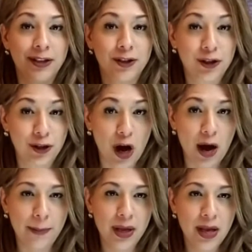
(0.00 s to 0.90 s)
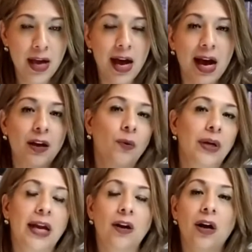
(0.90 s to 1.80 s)
stop. I don't
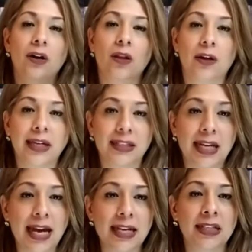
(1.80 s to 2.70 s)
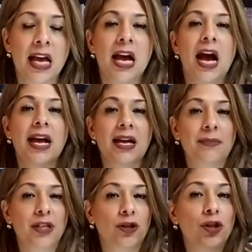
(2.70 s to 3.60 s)
care how long it takes. I
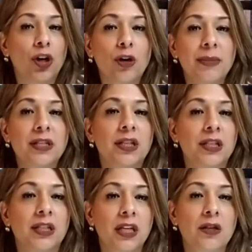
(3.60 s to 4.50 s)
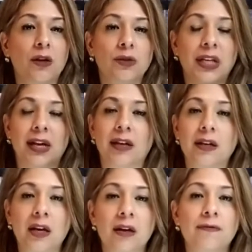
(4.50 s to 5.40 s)
am determined to see those that I
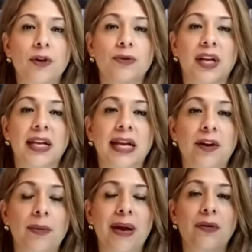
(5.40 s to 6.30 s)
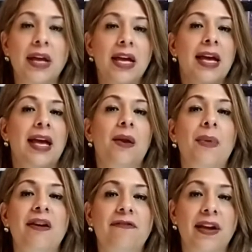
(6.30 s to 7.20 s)
love, those I care about, and
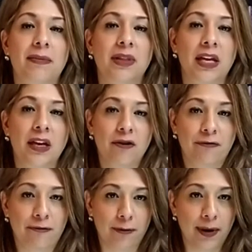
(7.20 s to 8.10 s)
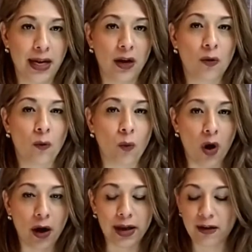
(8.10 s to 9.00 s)
my family free,
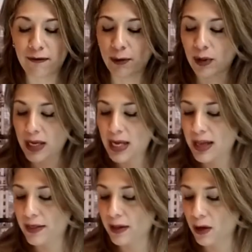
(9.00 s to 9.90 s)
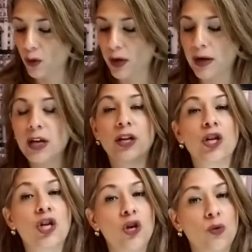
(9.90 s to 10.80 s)
walking fully in the Lord.
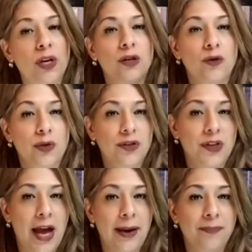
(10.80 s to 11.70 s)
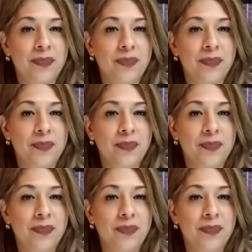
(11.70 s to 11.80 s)
You can do the same.